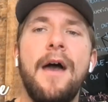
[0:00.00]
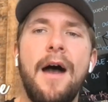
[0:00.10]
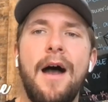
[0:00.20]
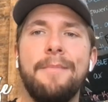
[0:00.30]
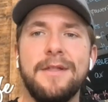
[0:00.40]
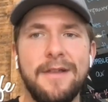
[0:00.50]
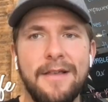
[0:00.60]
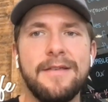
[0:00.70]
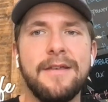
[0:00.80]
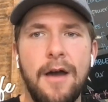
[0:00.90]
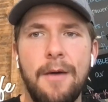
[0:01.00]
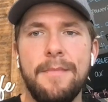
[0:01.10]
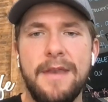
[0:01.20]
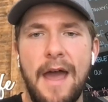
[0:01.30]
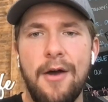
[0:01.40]
But it does
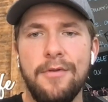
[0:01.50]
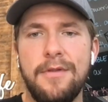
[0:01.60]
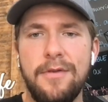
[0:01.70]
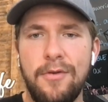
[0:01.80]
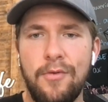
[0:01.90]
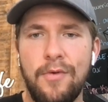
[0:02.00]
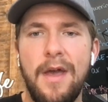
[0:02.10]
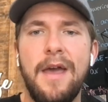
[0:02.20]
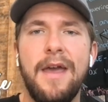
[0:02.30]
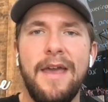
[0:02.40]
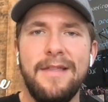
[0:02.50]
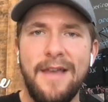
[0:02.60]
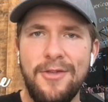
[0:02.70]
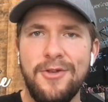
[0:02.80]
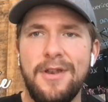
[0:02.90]
come down to
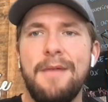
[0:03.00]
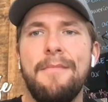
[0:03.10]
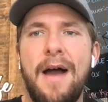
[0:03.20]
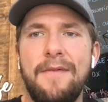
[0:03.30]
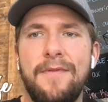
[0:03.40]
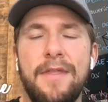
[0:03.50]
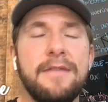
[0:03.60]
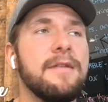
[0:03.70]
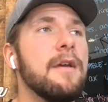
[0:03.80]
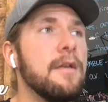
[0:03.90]
intention and mindfulness.